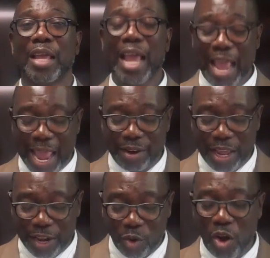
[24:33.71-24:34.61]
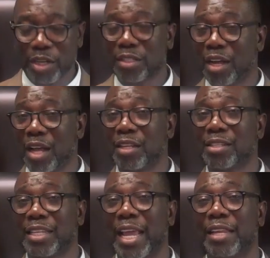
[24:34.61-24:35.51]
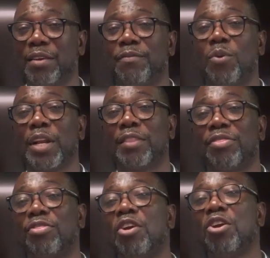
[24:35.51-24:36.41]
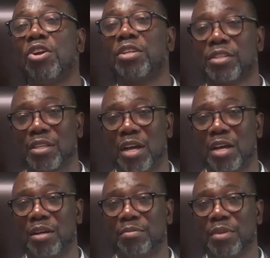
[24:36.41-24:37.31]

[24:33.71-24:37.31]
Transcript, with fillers: And in order to understand the 43rd psalm,